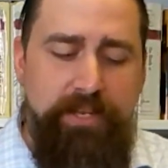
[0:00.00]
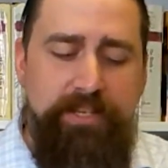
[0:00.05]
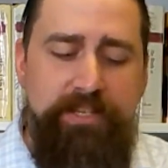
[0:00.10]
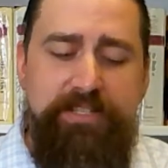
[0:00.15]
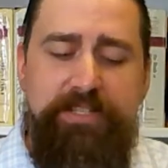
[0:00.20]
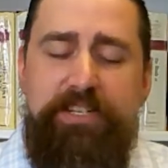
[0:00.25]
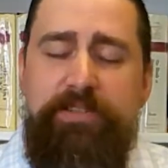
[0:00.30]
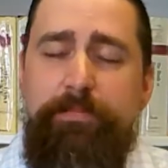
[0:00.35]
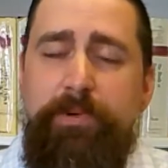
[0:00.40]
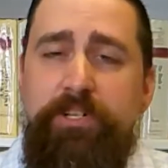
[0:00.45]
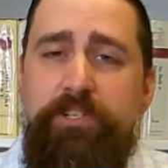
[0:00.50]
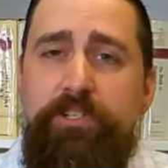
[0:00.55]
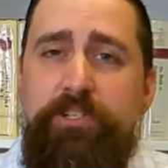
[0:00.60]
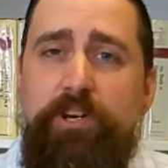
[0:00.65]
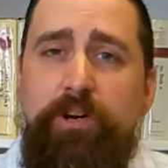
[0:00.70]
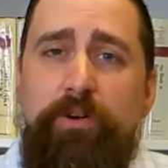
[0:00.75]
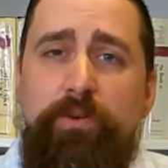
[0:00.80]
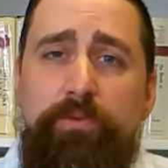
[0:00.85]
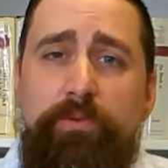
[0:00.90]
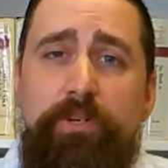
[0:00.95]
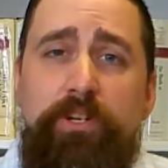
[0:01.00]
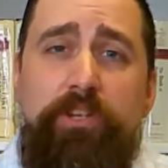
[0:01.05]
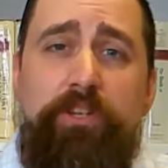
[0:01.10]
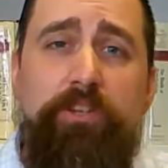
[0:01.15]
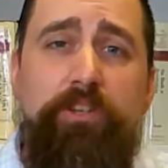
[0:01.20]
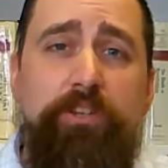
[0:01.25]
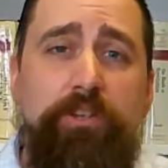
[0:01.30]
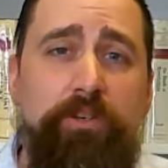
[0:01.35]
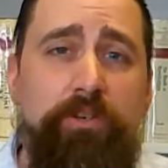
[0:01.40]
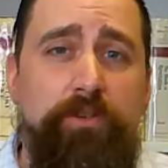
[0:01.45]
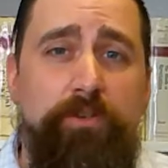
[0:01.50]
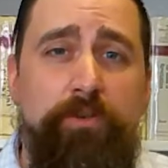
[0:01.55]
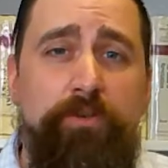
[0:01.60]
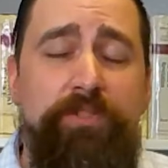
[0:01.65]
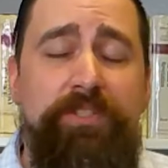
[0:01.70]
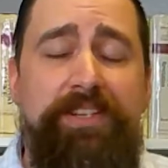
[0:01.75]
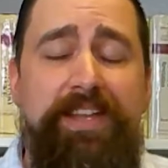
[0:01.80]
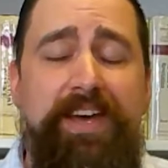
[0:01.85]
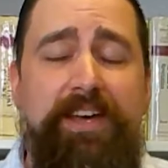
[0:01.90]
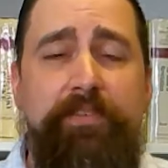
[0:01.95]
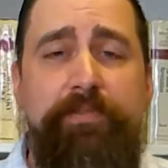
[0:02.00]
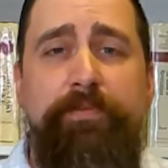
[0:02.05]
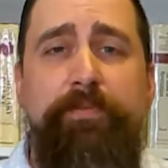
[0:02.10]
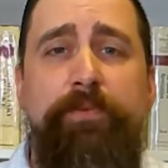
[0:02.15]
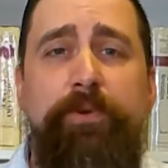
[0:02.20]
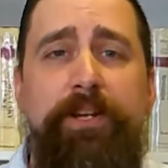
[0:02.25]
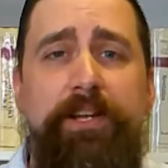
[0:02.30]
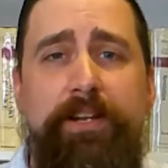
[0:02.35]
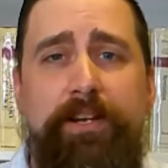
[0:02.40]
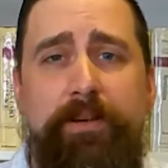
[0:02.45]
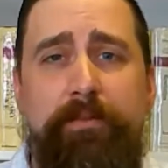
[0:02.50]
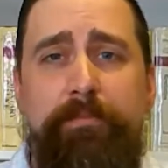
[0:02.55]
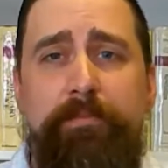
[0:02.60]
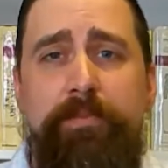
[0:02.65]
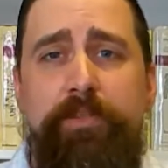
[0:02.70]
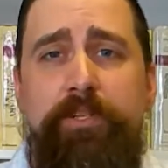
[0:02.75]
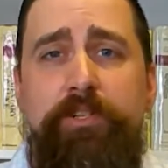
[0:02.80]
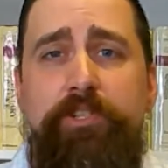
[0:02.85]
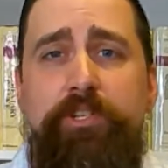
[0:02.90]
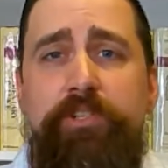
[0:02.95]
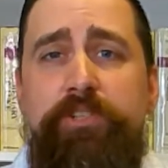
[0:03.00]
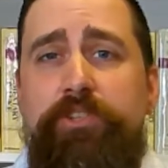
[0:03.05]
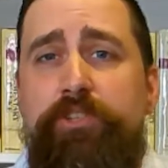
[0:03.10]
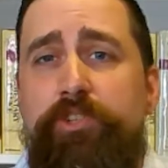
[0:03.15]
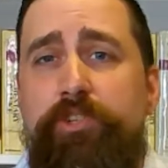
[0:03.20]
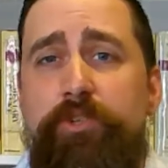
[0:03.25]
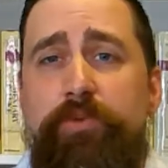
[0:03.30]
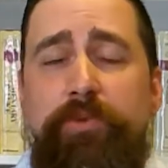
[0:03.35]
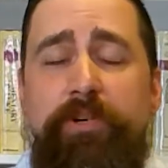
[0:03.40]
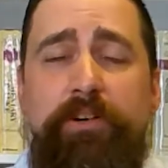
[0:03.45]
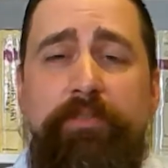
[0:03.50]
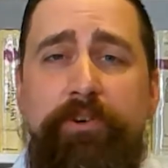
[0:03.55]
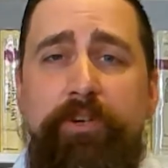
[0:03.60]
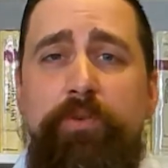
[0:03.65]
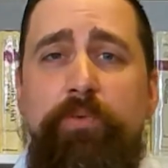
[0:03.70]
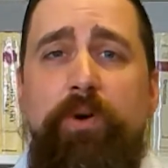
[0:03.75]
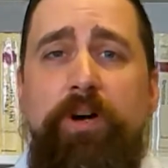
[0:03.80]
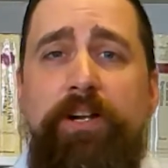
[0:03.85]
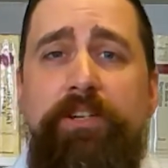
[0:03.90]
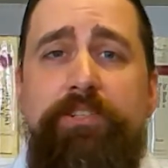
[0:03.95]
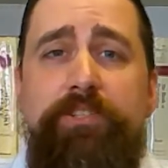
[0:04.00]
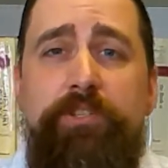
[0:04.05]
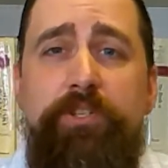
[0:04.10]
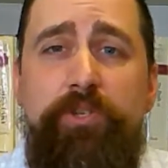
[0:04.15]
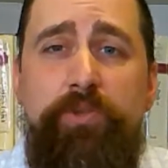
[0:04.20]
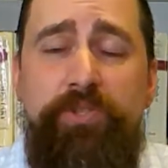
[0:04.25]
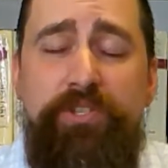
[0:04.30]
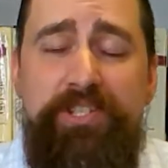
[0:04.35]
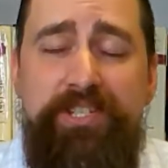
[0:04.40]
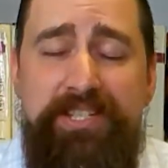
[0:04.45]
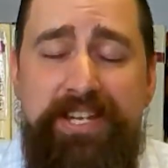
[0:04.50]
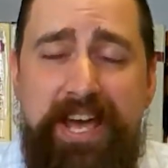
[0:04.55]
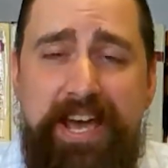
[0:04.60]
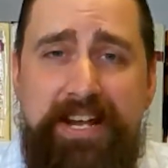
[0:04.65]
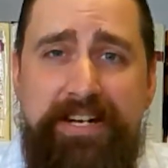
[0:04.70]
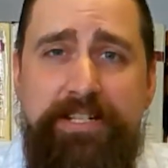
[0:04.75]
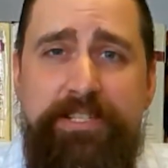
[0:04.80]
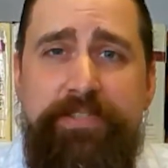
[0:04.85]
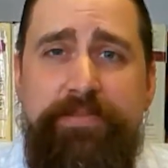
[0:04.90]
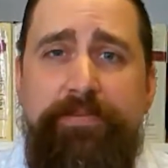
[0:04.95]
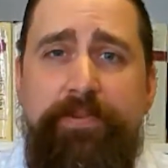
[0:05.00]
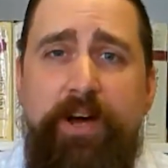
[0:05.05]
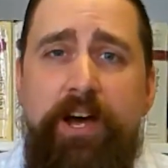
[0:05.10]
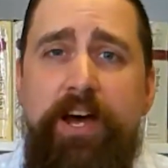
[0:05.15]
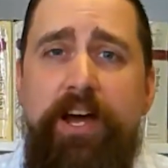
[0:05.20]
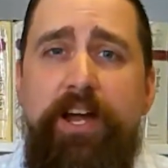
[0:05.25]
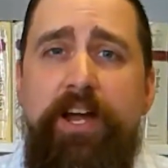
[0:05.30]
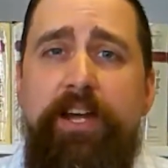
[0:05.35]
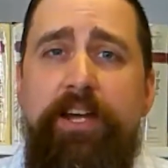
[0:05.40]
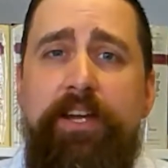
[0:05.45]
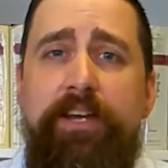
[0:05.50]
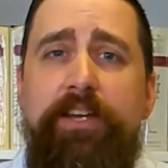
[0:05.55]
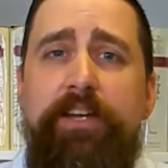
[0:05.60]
he says, But don't use that freedom to just do whatever you want so you satisfy